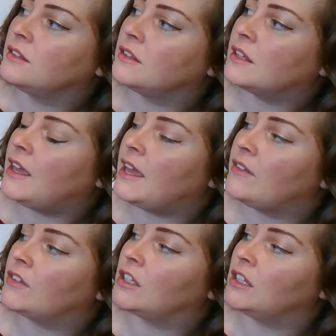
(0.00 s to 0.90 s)
The
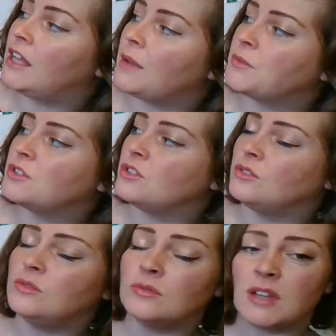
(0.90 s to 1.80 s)
cave had collapsed
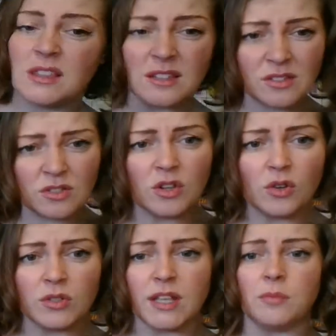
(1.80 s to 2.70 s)
too, and the
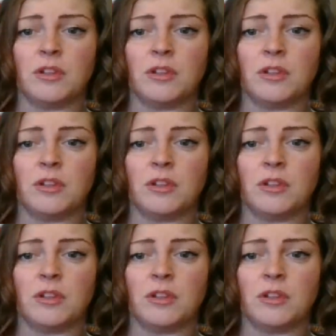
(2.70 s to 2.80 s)
snow table